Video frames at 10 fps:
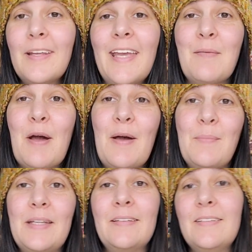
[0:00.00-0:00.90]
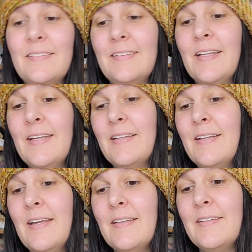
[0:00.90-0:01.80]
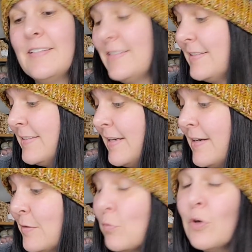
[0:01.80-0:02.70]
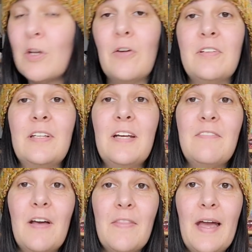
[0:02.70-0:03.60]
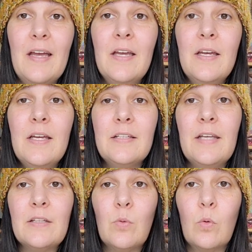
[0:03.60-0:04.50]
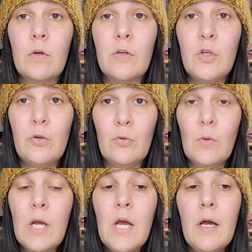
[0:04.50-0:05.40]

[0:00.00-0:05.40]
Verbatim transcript: that came out. I mean, this is uh, more yarns that I found that that were new.